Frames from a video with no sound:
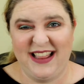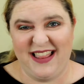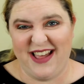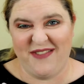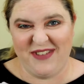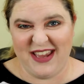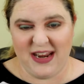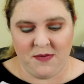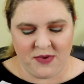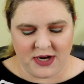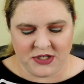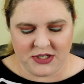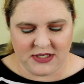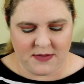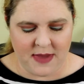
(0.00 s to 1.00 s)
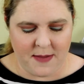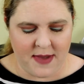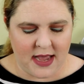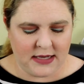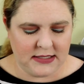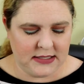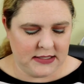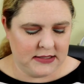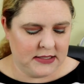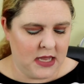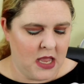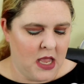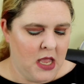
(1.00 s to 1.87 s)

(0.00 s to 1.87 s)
I love getting brushes in my boxes.